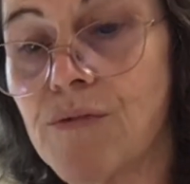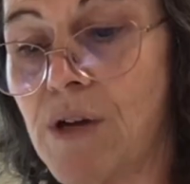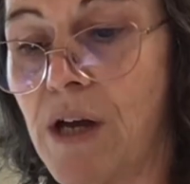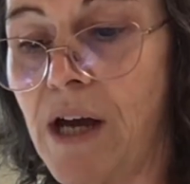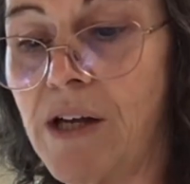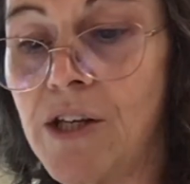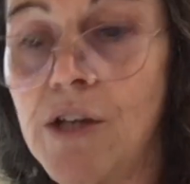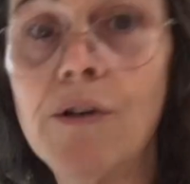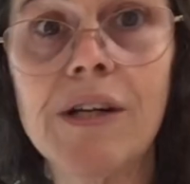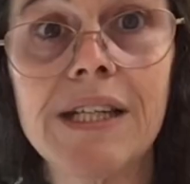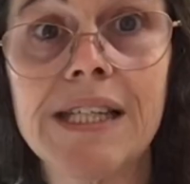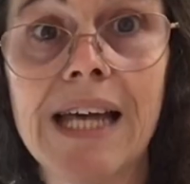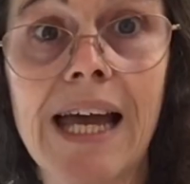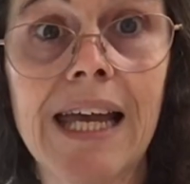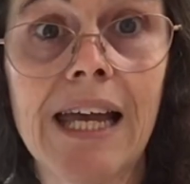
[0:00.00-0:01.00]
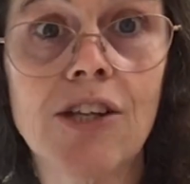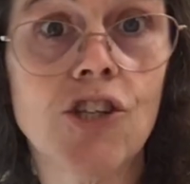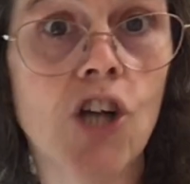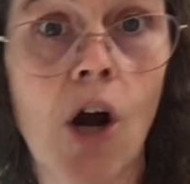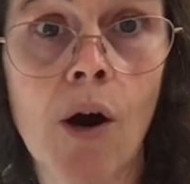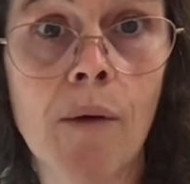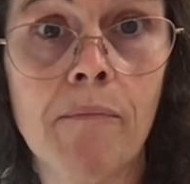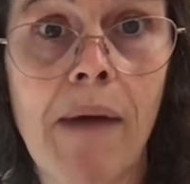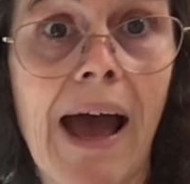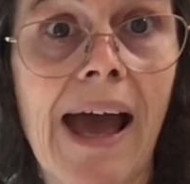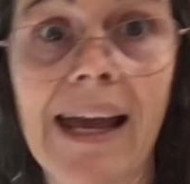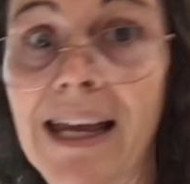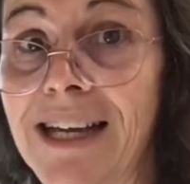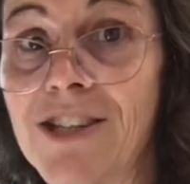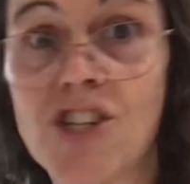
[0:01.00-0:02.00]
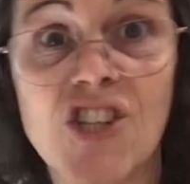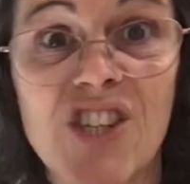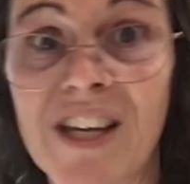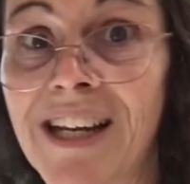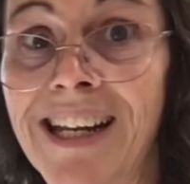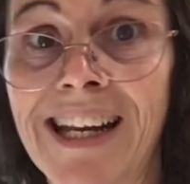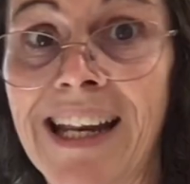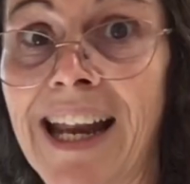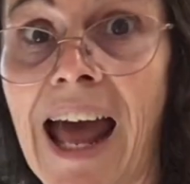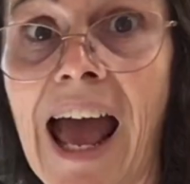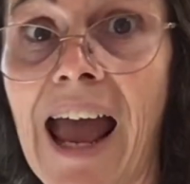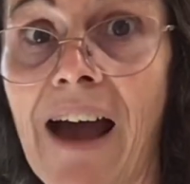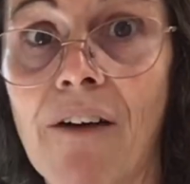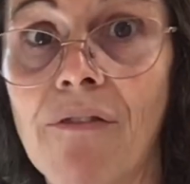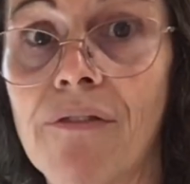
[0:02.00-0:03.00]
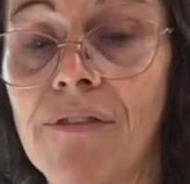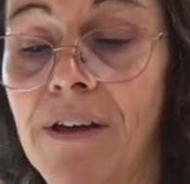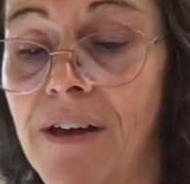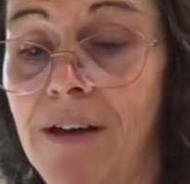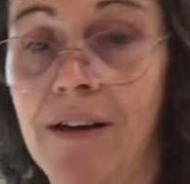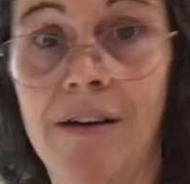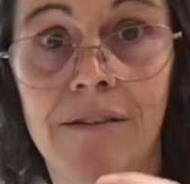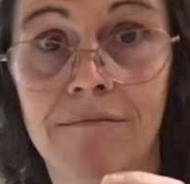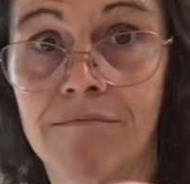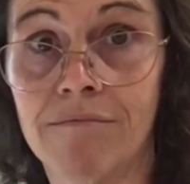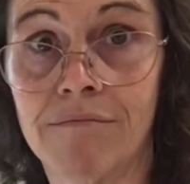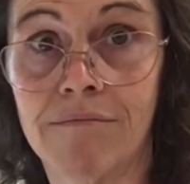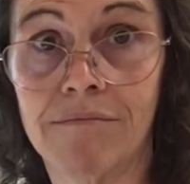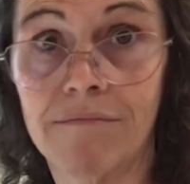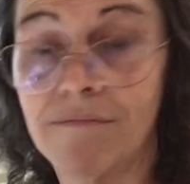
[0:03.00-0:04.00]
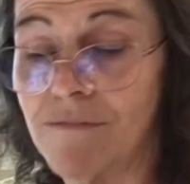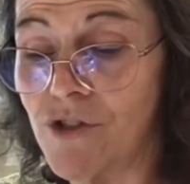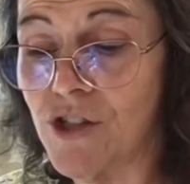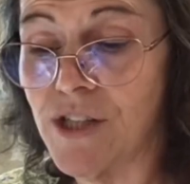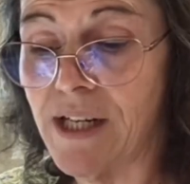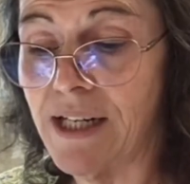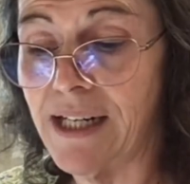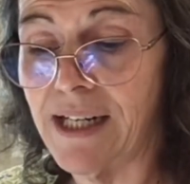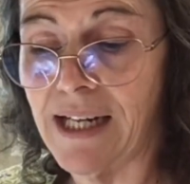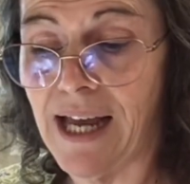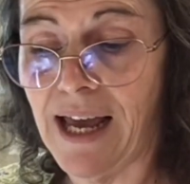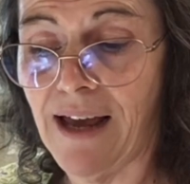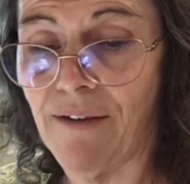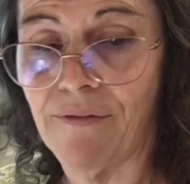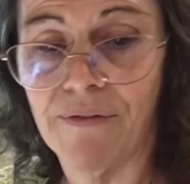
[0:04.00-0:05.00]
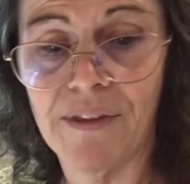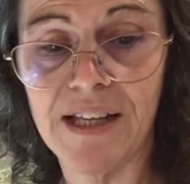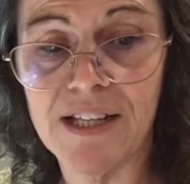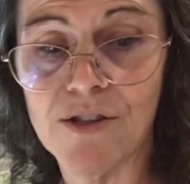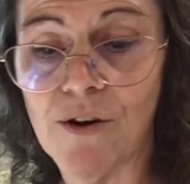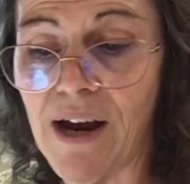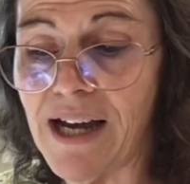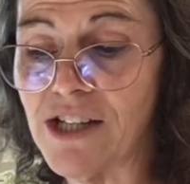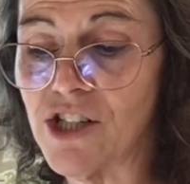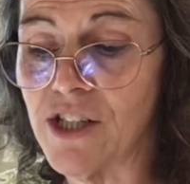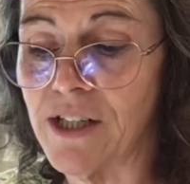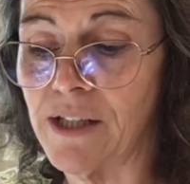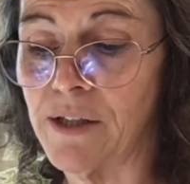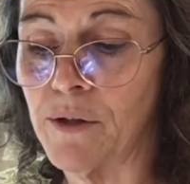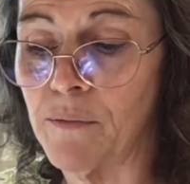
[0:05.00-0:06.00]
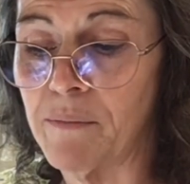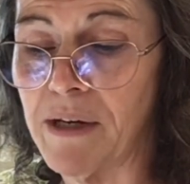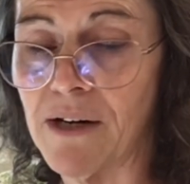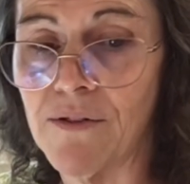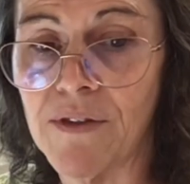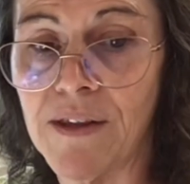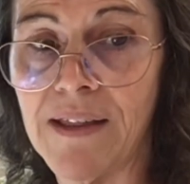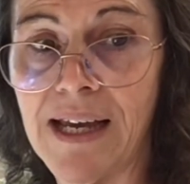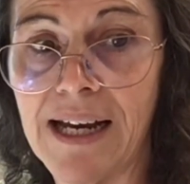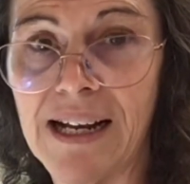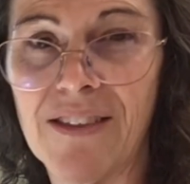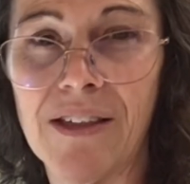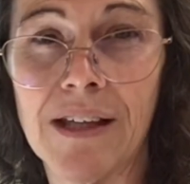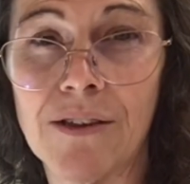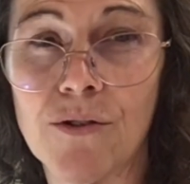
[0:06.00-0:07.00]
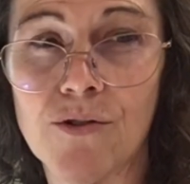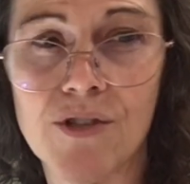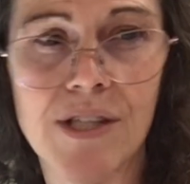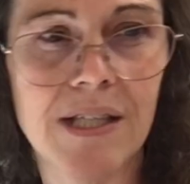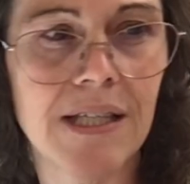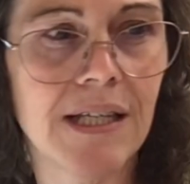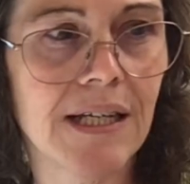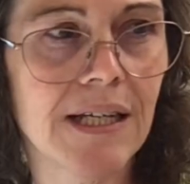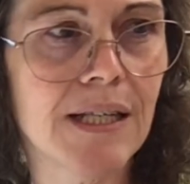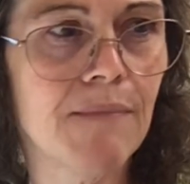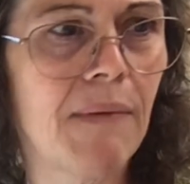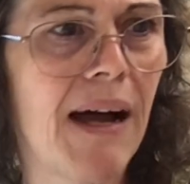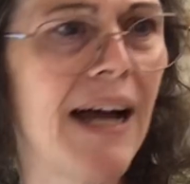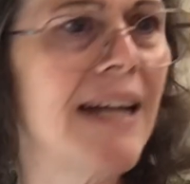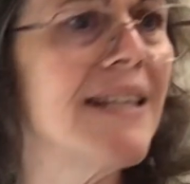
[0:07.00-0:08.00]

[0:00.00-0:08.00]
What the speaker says: and you could take a charm pack and just cut it in half. Just cut it in half. These are actually a little bigger than that. I think they're 6 by